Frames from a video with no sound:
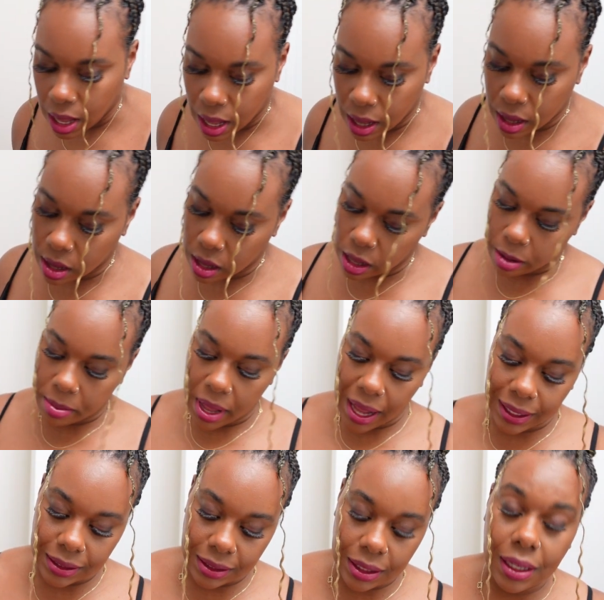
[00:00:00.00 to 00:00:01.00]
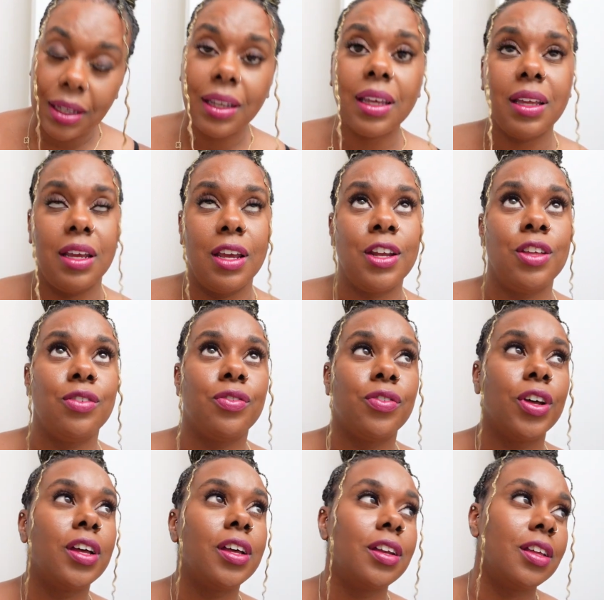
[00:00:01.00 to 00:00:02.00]
I didn't get any
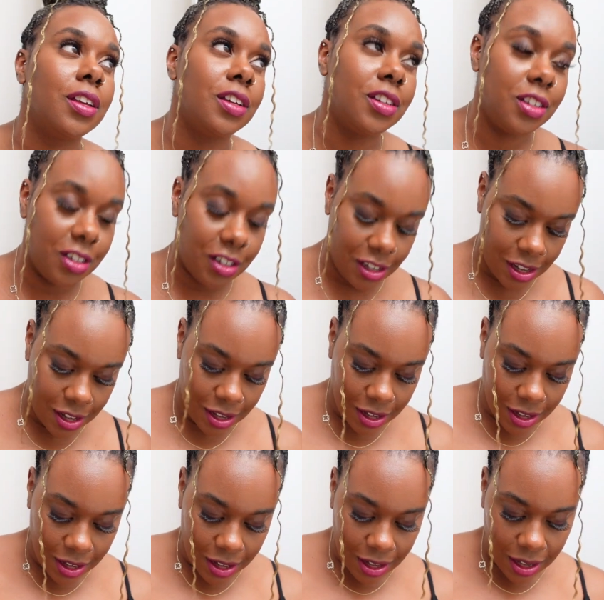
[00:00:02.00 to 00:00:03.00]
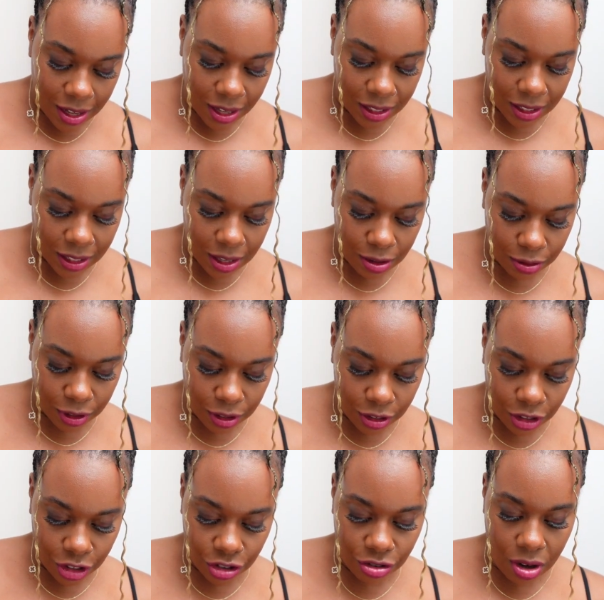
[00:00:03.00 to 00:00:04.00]
footage, and I said I was going
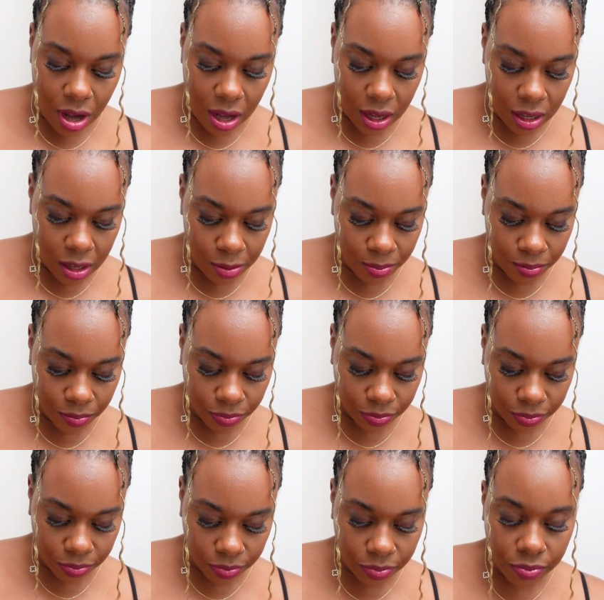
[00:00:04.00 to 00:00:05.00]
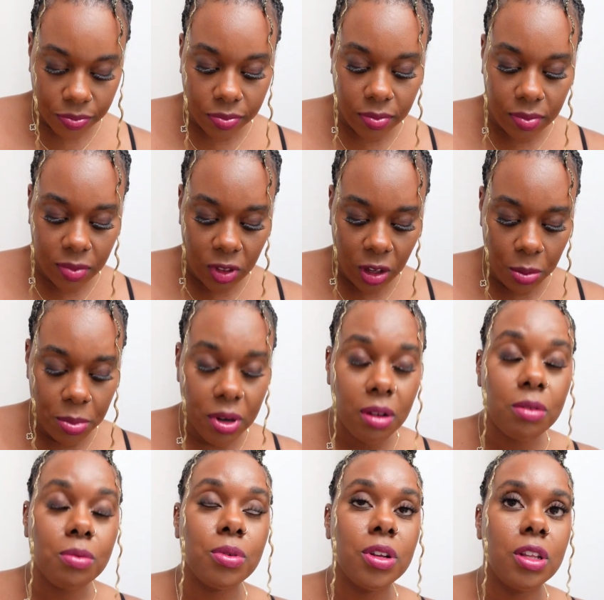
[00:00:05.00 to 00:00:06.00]
to try, but I
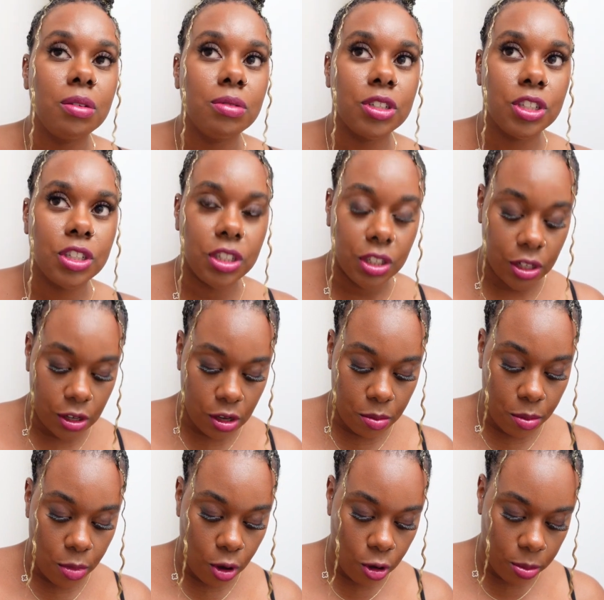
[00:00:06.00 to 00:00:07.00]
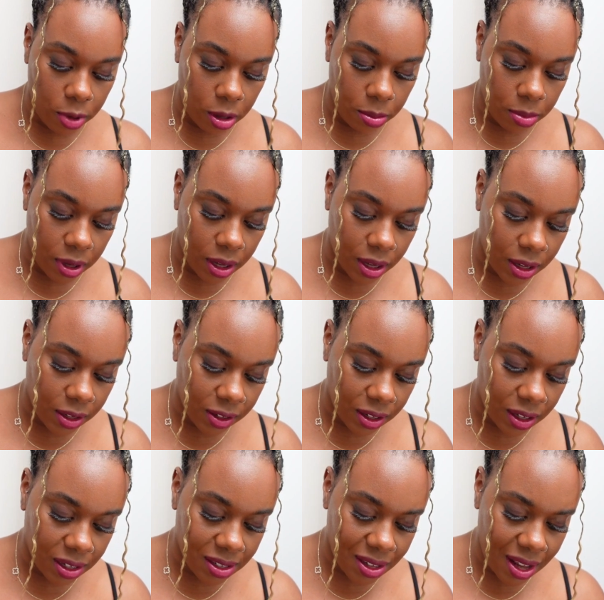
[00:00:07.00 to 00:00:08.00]
really was just in the moment because,
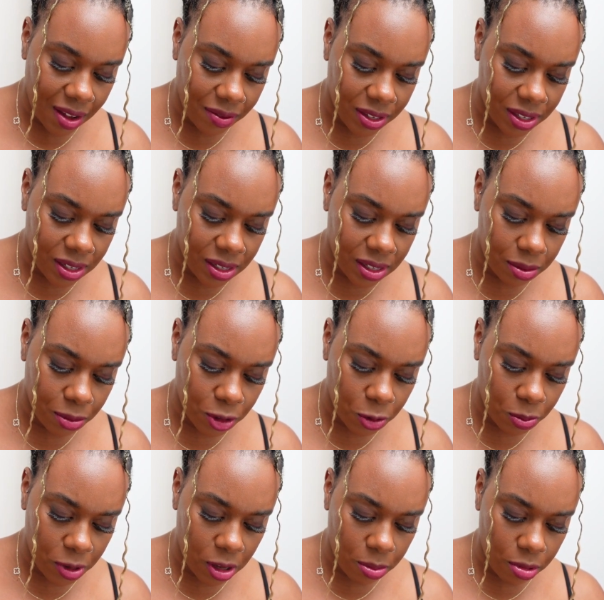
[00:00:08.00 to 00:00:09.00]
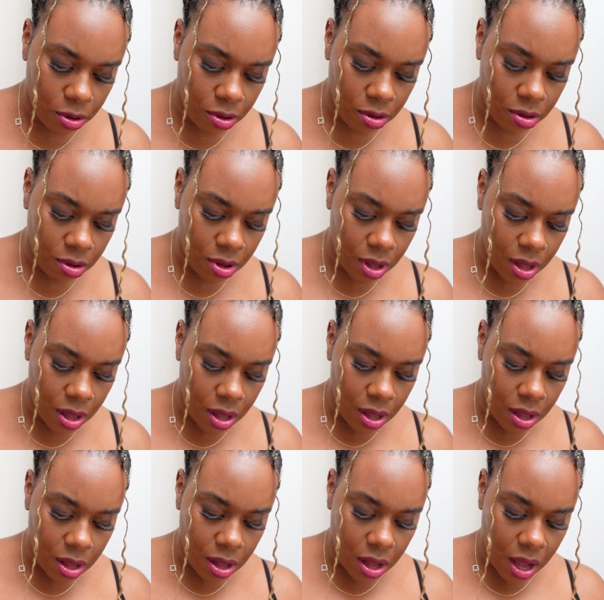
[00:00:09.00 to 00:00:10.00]
like I said, I haven't seen some of those people.
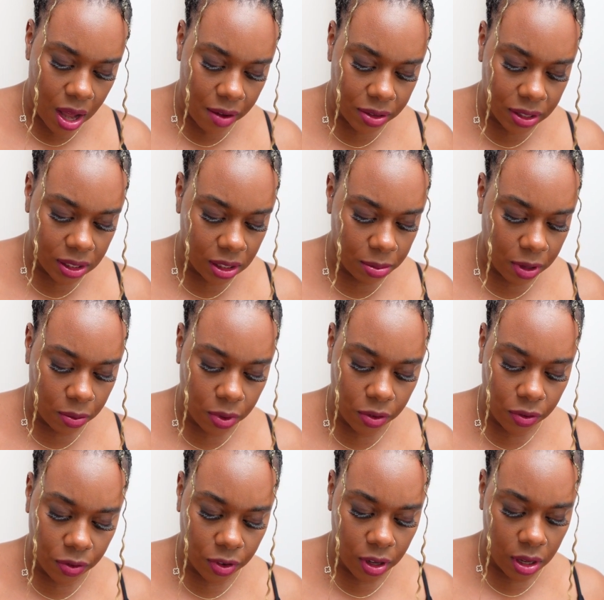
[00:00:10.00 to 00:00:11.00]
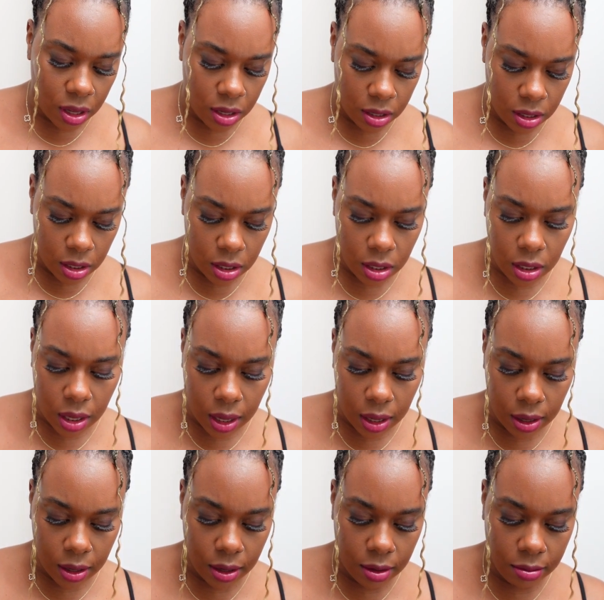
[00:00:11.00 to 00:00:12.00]
I haven't seen my one friend Andy in
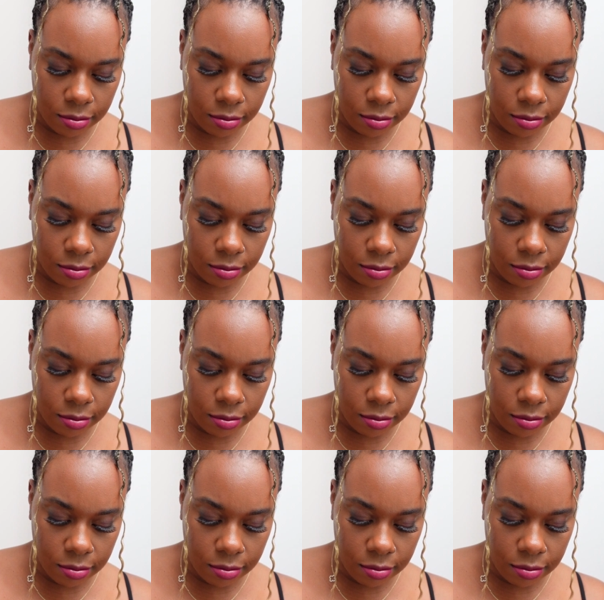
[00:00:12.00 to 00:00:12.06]
like